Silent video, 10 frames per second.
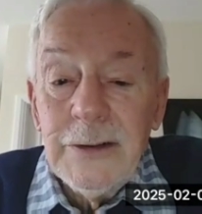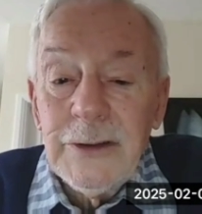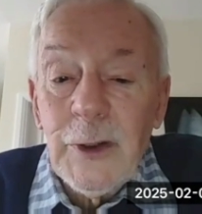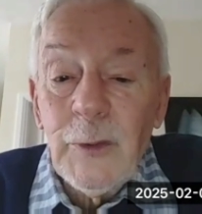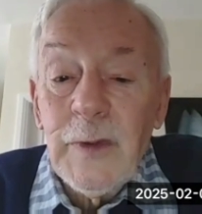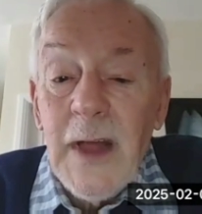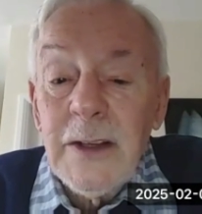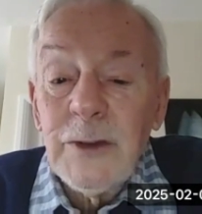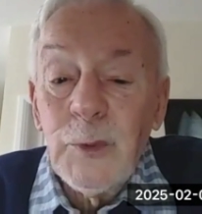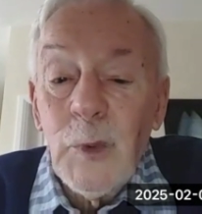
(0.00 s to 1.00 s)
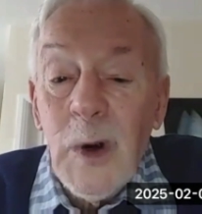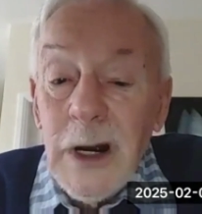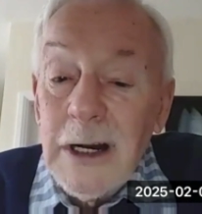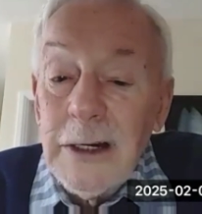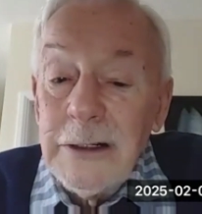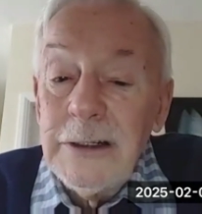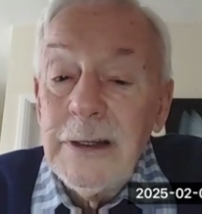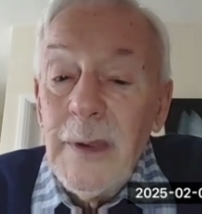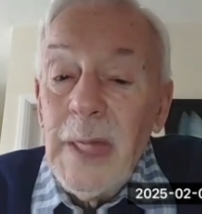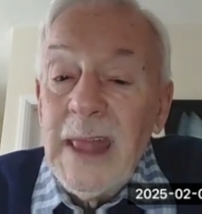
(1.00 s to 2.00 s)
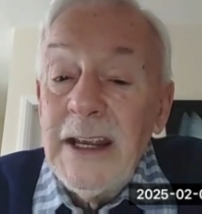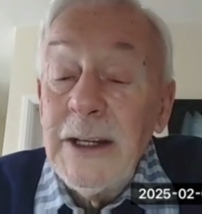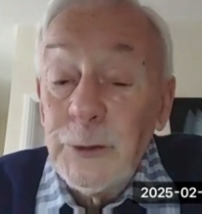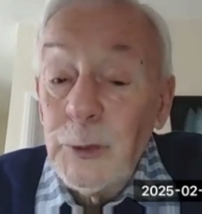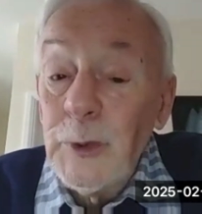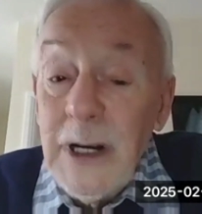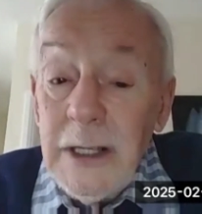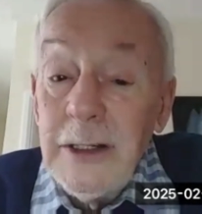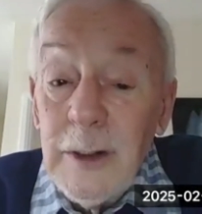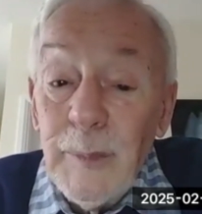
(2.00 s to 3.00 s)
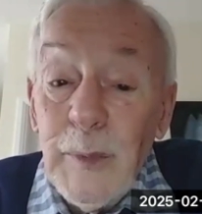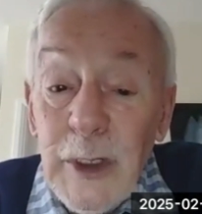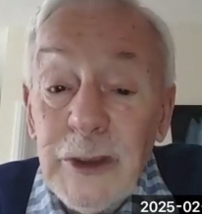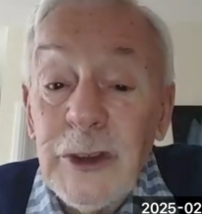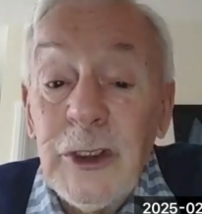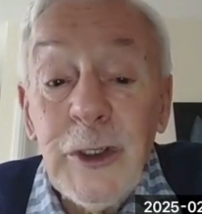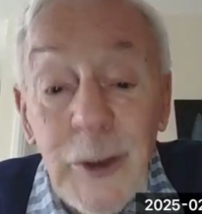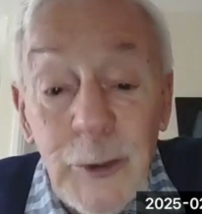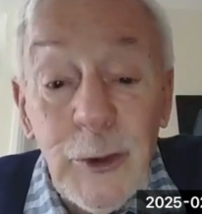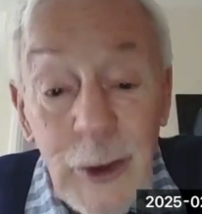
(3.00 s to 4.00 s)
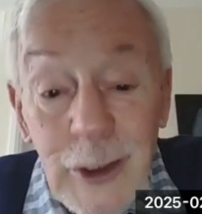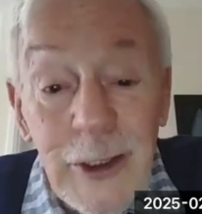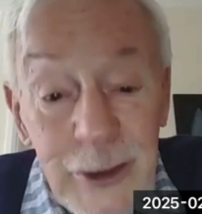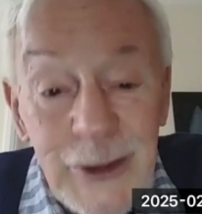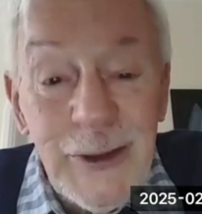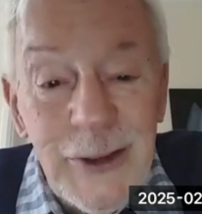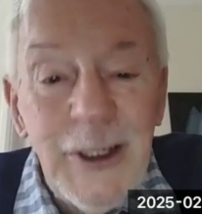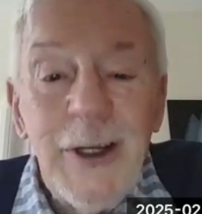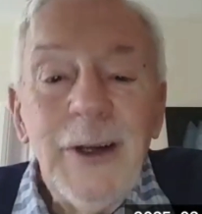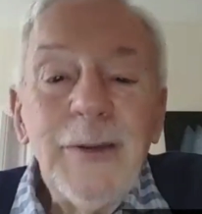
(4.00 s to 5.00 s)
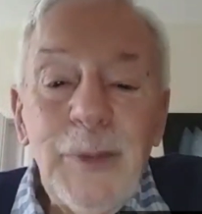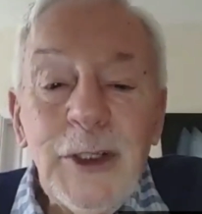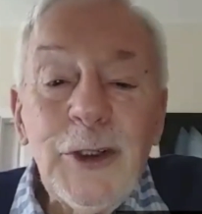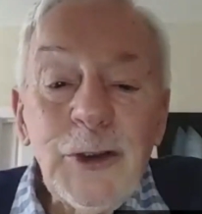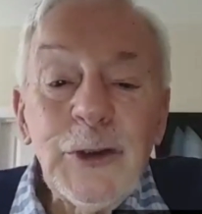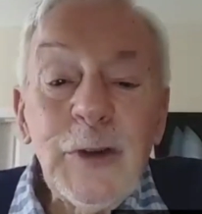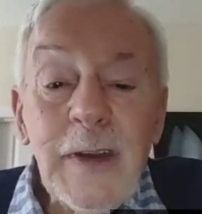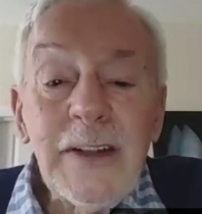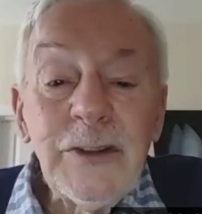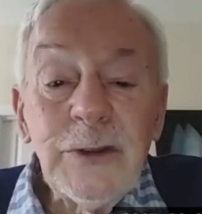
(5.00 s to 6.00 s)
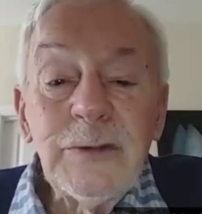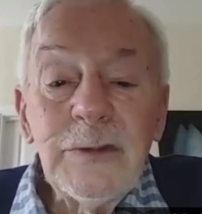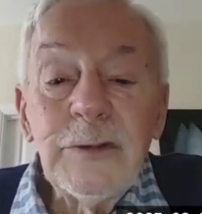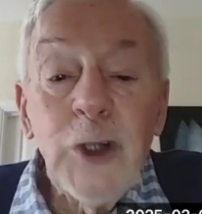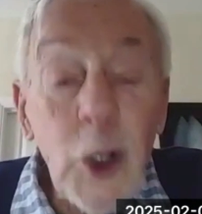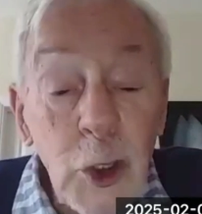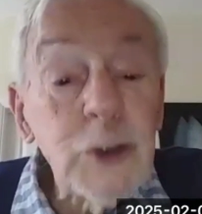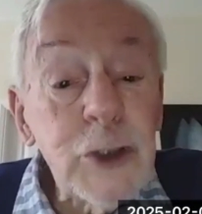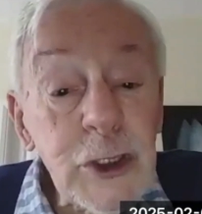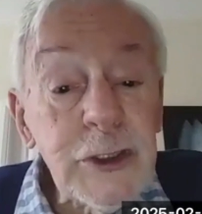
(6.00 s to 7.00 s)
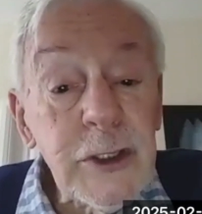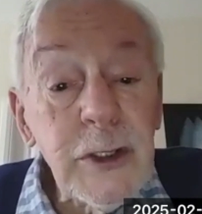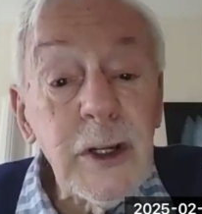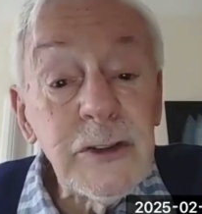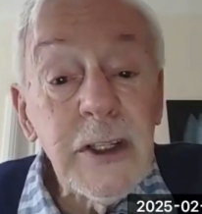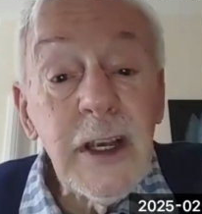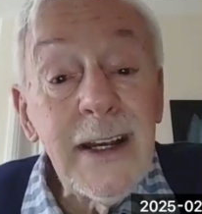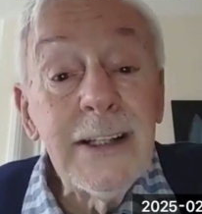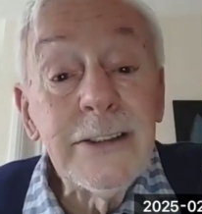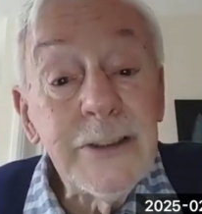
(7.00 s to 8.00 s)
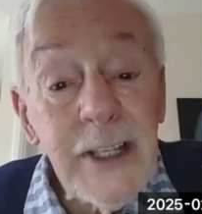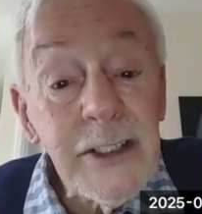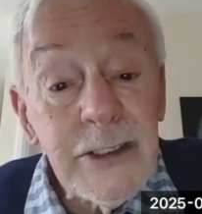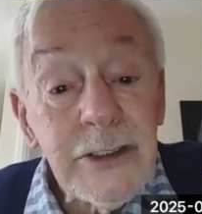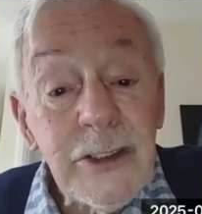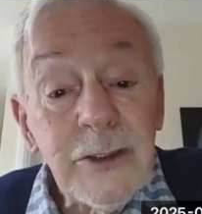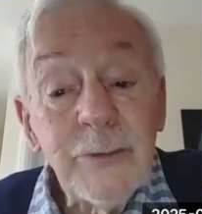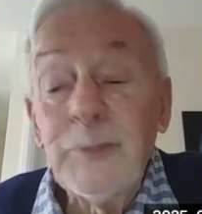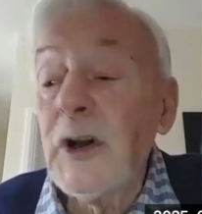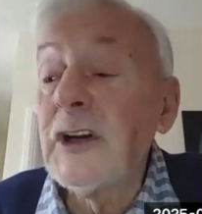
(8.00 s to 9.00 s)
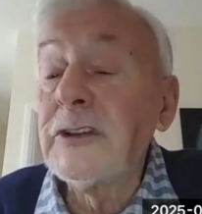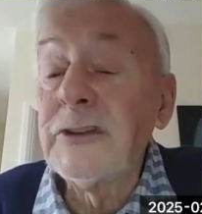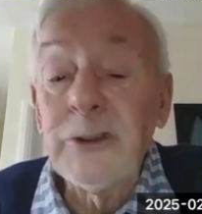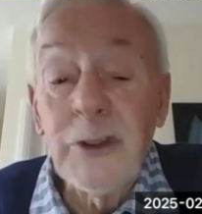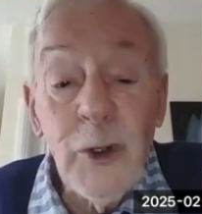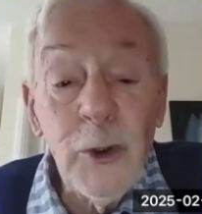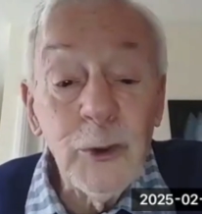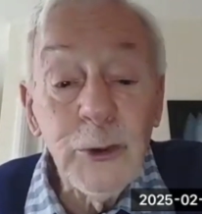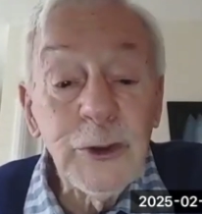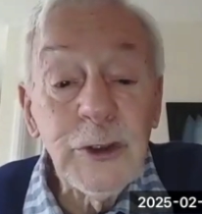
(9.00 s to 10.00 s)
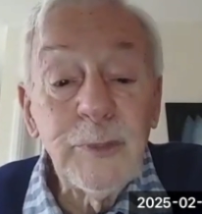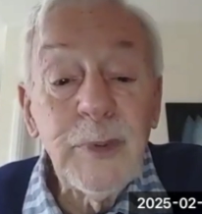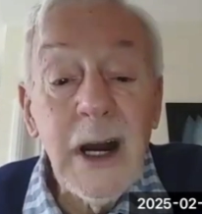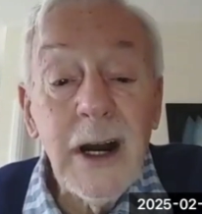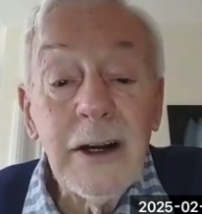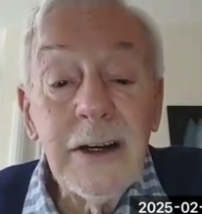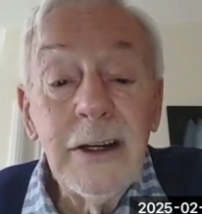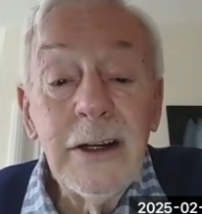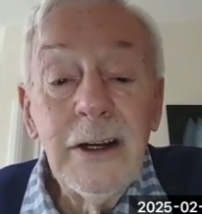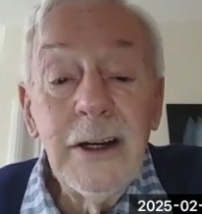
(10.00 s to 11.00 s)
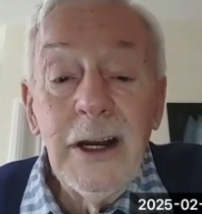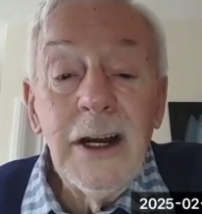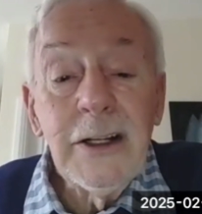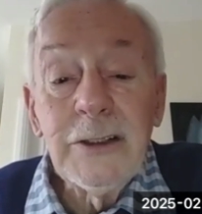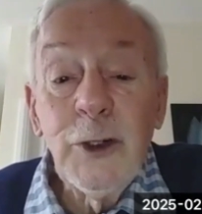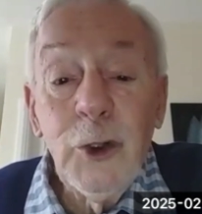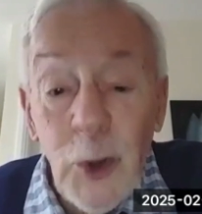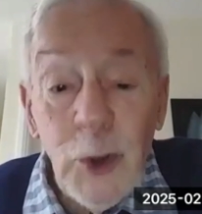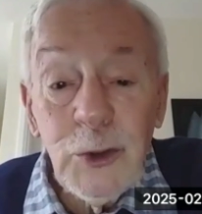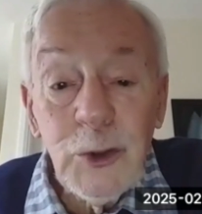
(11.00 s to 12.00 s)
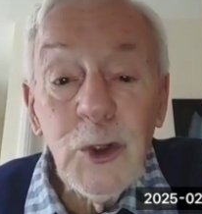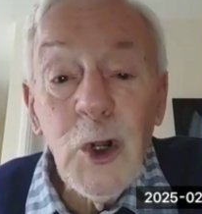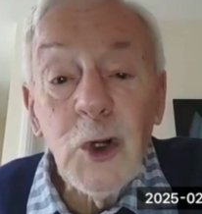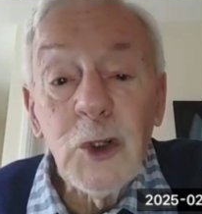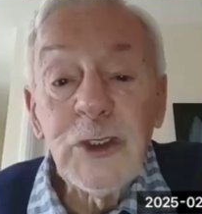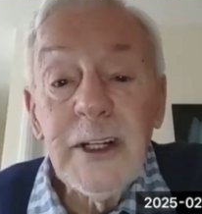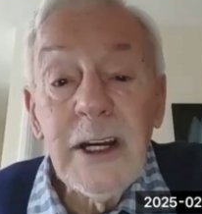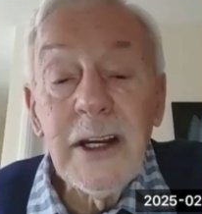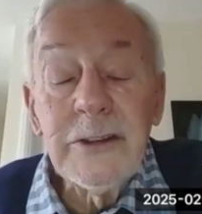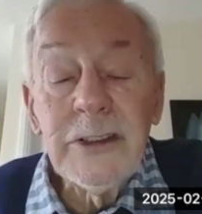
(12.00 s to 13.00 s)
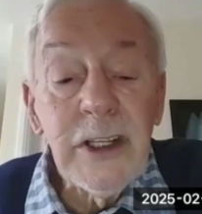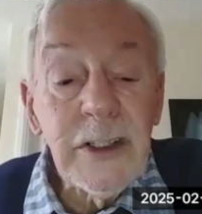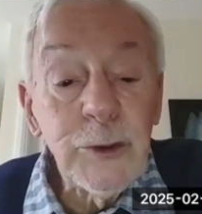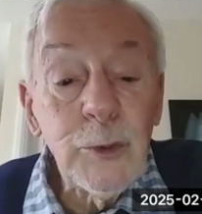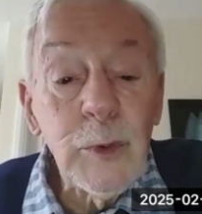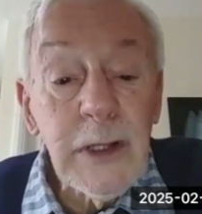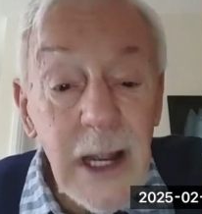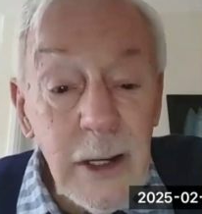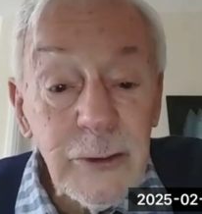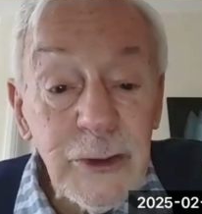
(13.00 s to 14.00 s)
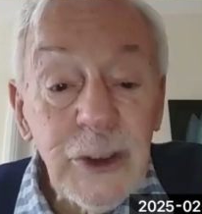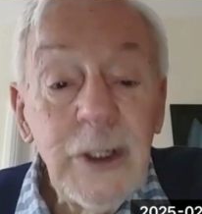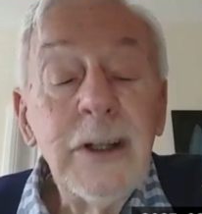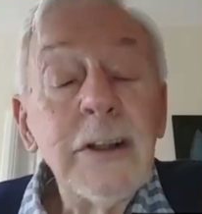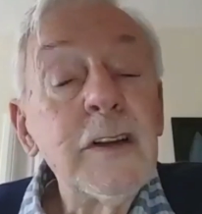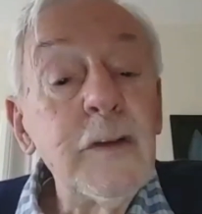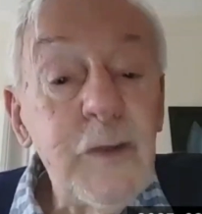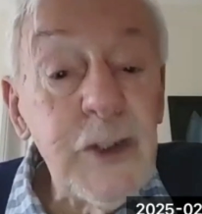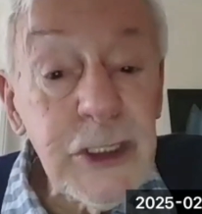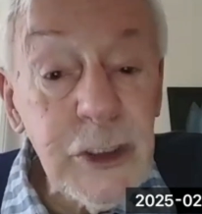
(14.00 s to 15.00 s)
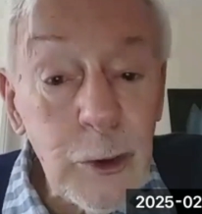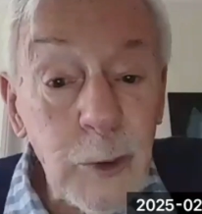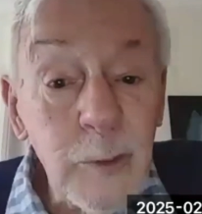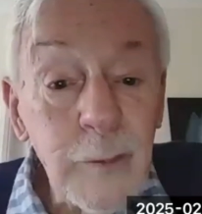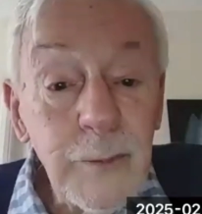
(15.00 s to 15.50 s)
So that's why he's really a materialist, because he thinks consciousness exists, but it's caused by and could not exist without the physical.